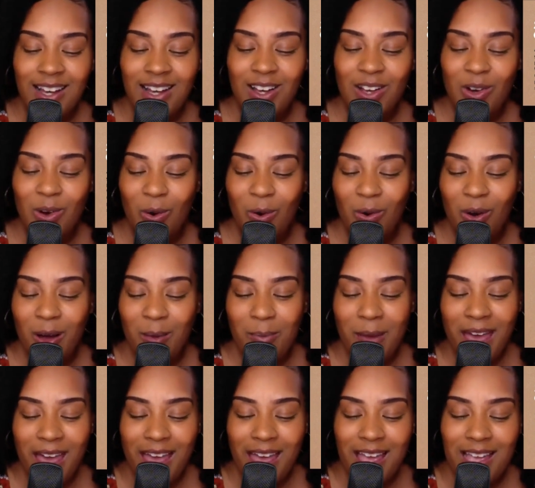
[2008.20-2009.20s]
going
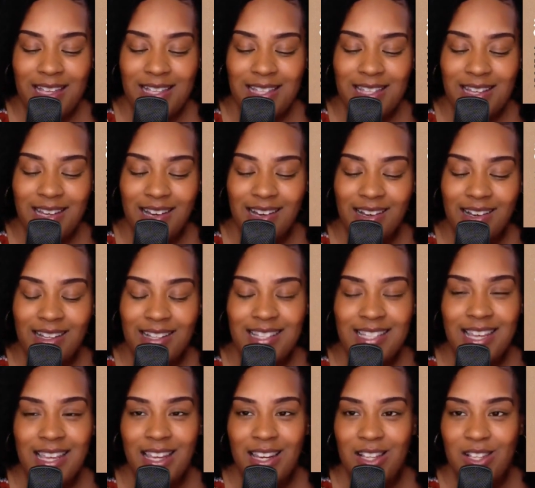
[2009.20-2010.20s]
past the
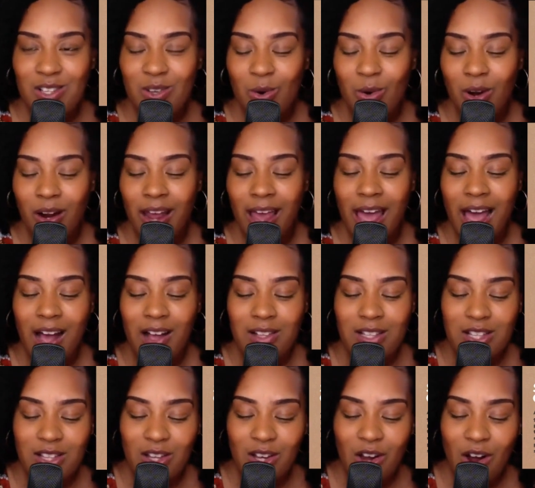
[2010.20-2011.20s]
tennis court out
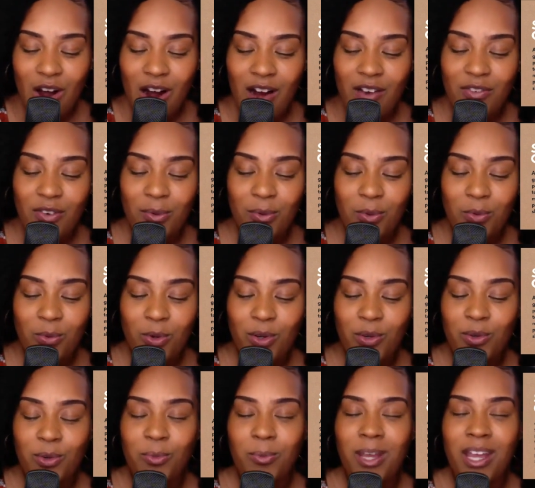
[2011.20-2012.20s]
to the car from the
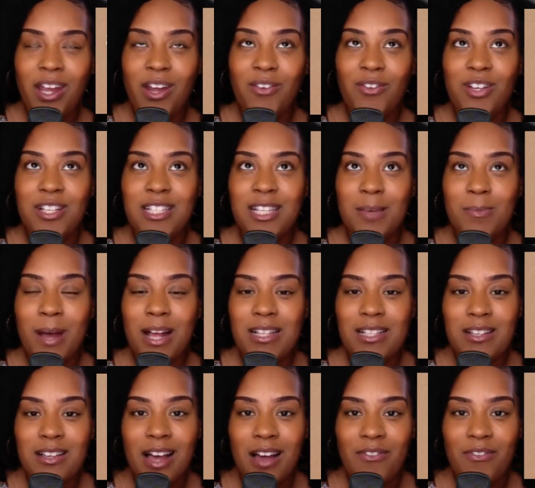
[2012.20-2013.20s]
room. Every step I
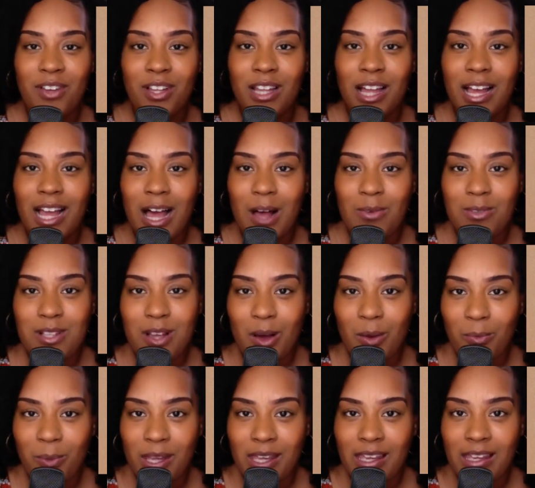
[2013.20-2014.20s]
took, I feel like I was gonna
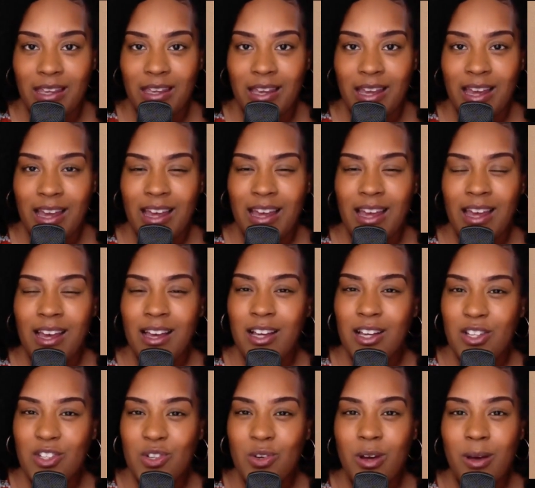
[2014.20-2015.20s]
pee.
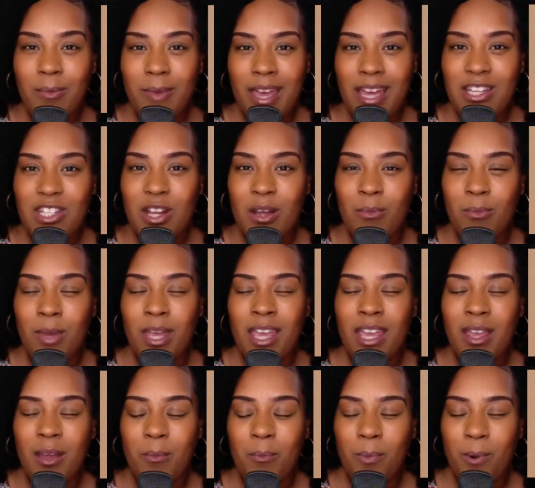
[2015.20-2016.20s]
Could you imagine
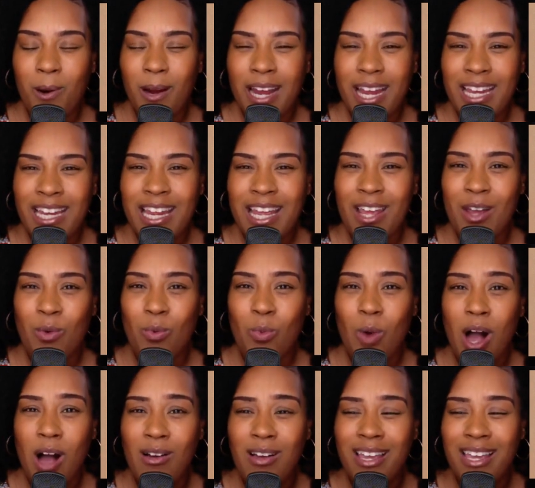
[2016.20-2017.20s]
being pregnant,
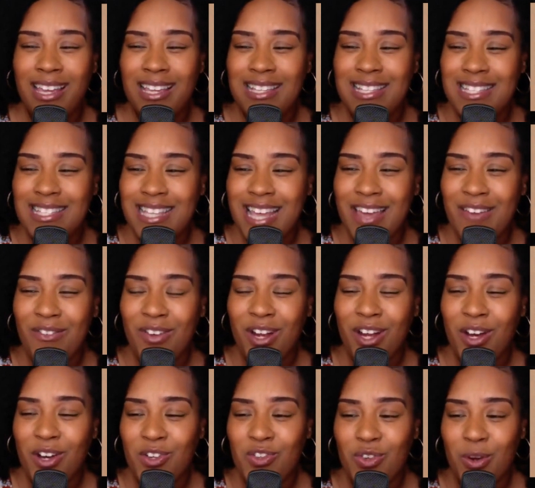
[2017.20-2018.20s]
walking
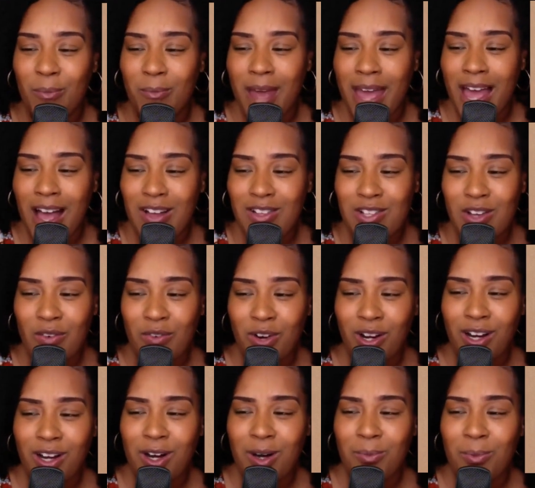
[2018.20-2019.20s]
700 miles over a
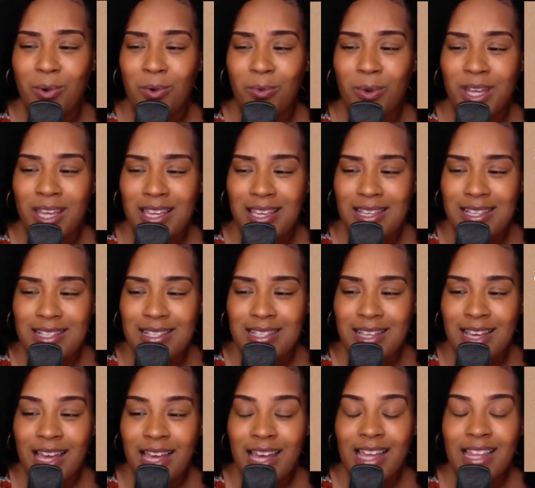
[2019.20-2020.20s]
couple weeks?
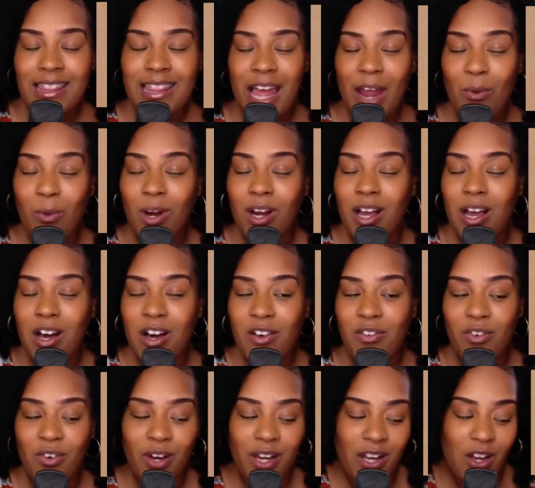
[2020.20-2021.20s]
They were
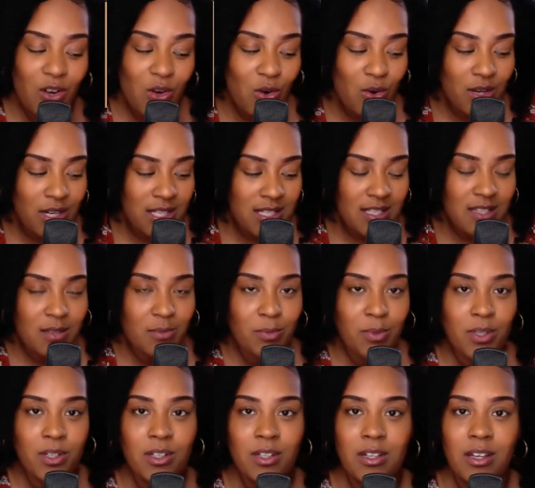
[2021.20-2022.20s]
covering, according to the
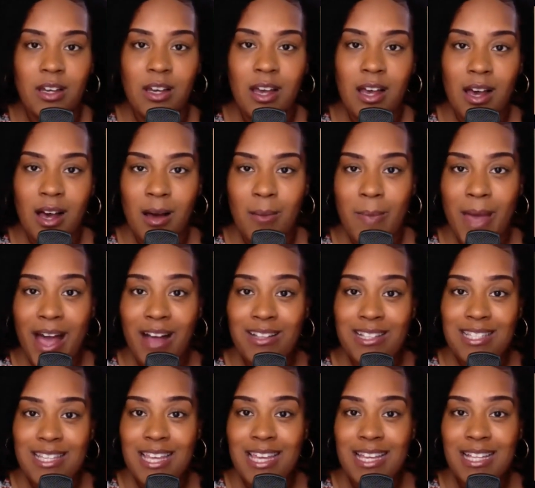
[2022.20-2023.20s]
book, about
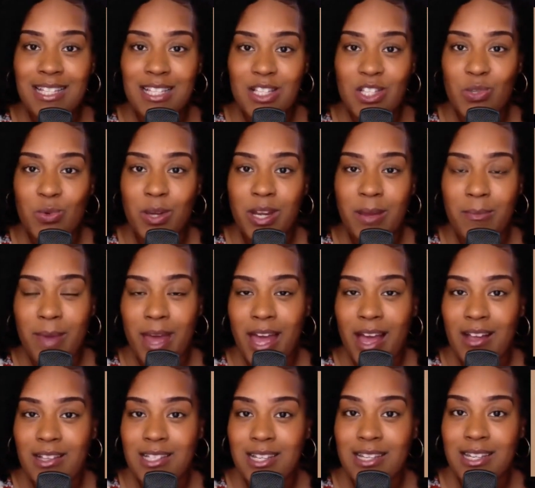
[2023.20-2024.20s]
10 to 20
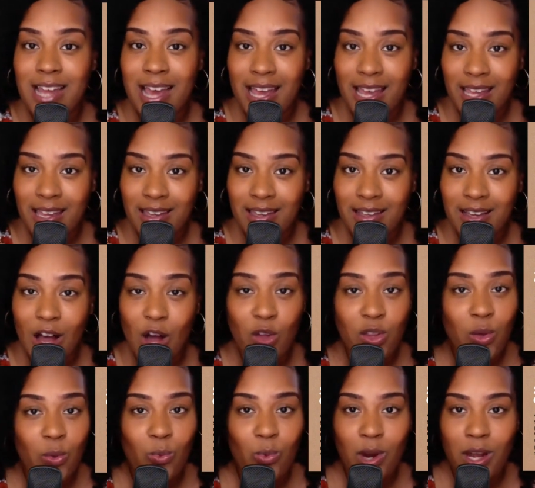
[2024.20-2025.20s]
miles a day on
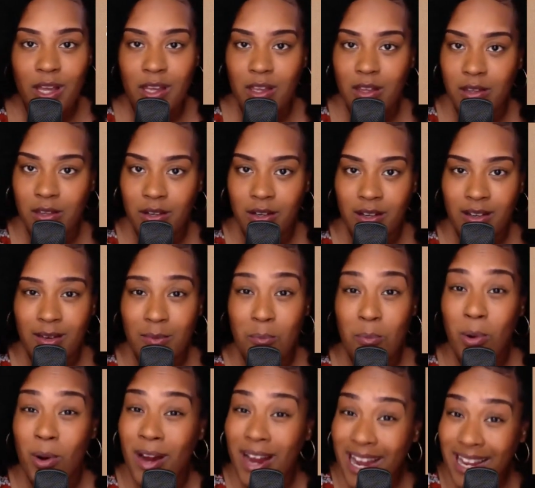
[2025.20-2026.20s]
the regular.
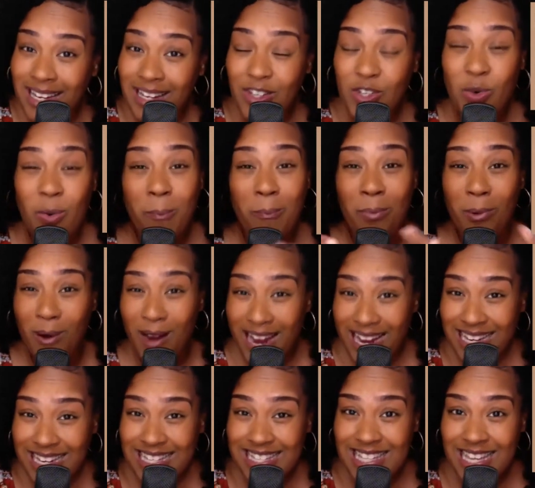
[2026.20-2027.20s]

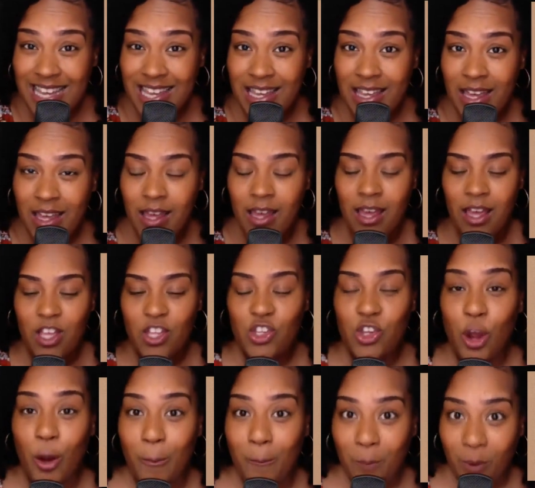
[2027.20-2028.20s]
Pregnancy?
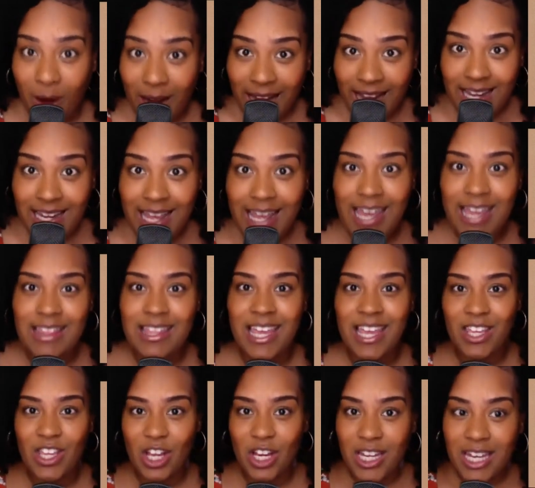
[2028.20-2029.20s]
You're pregnant and
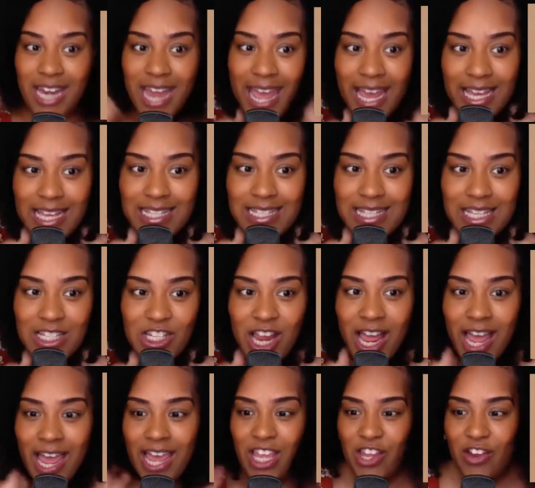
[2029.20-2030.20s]
then your neck is in
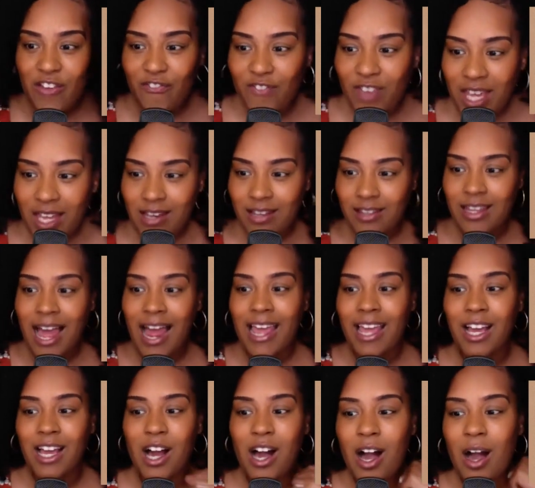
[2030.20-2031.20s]
chain, your feet,
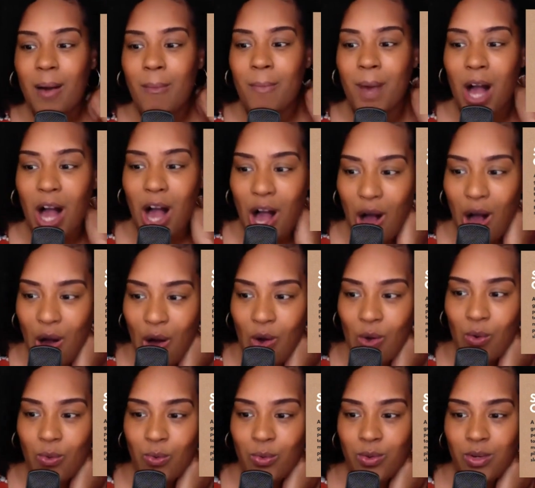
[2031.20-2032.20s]
like, come
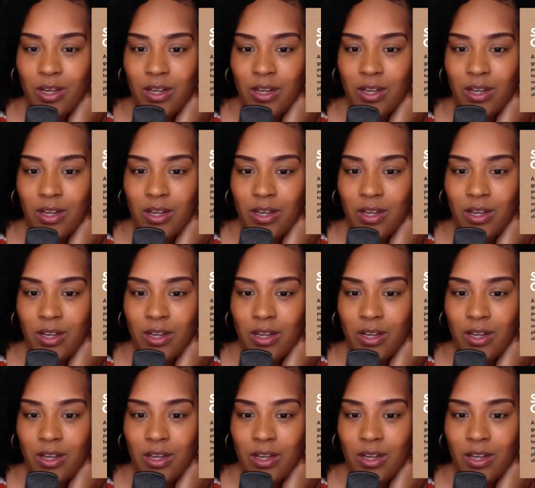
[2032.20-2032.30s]
on.